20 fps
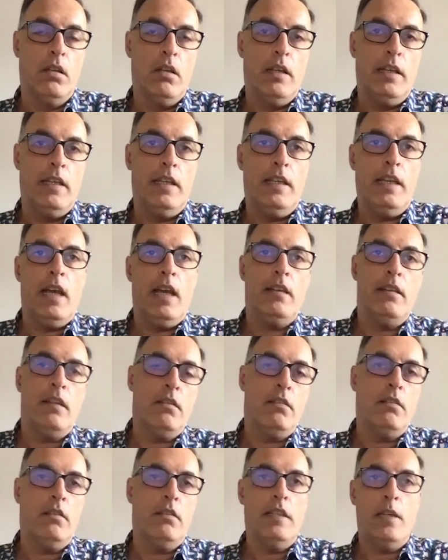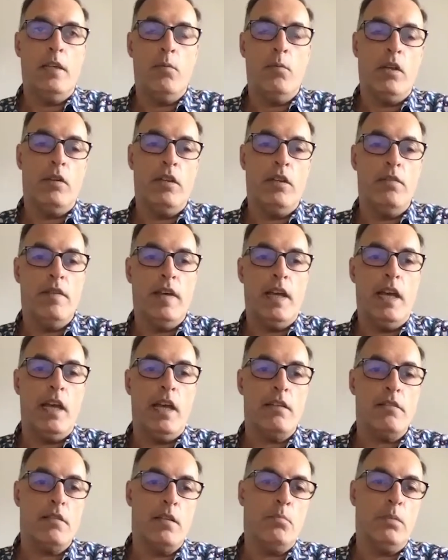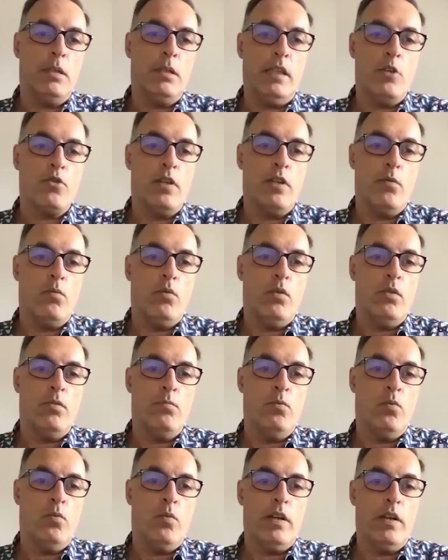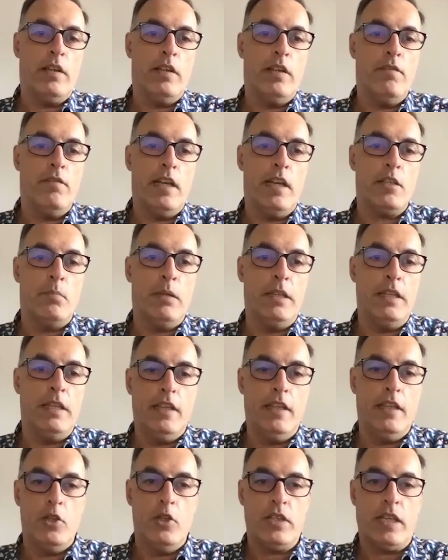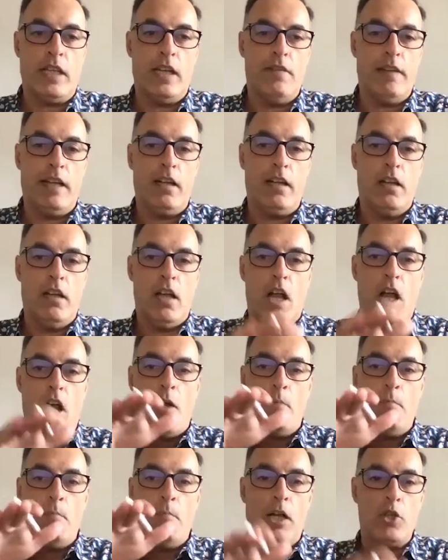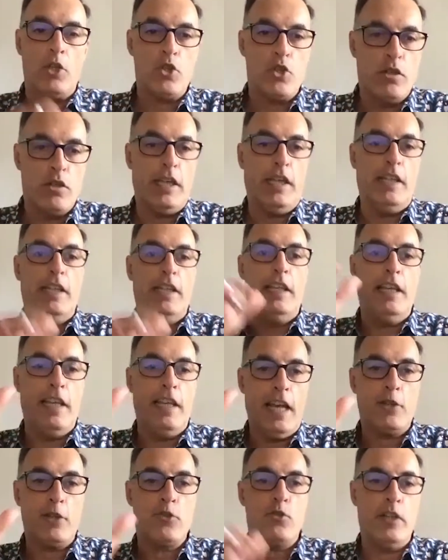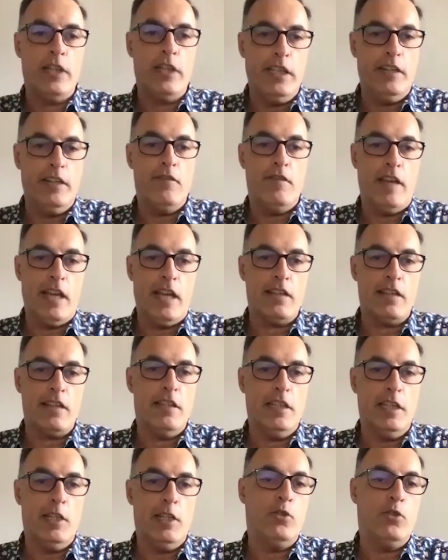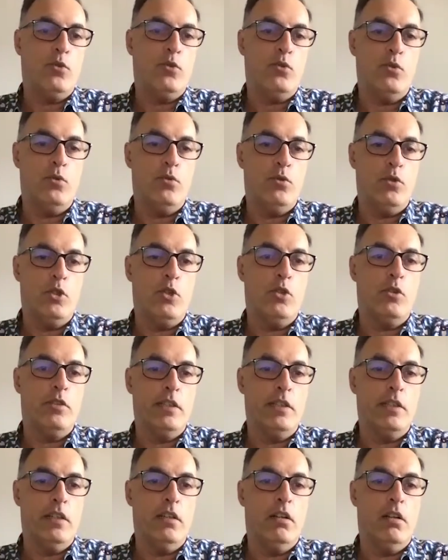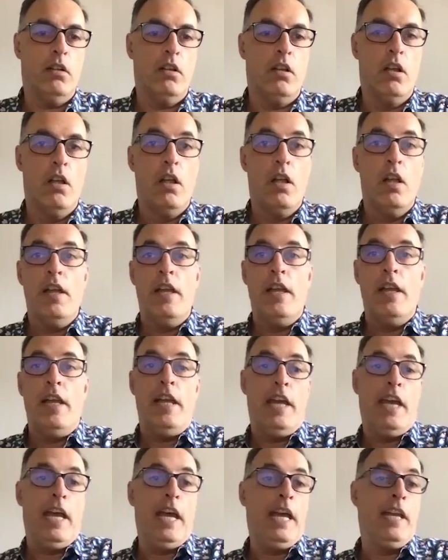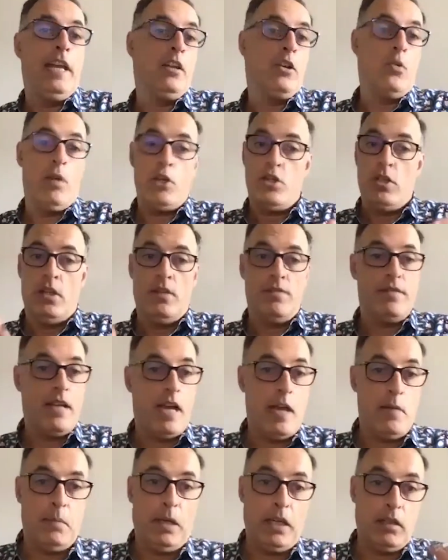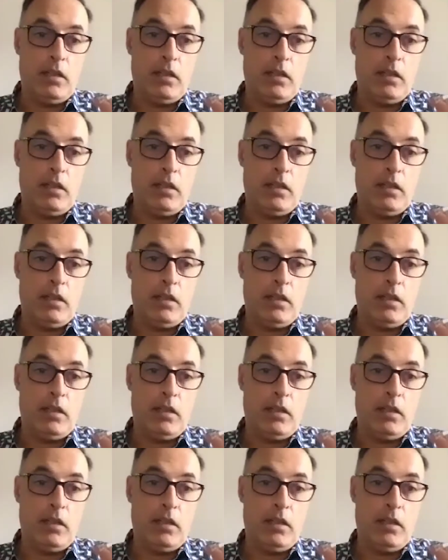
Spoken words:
they want to invest, they potentially would want to invest, but then there's kind of like, how much can they actually invest into your deal? And a question of timing.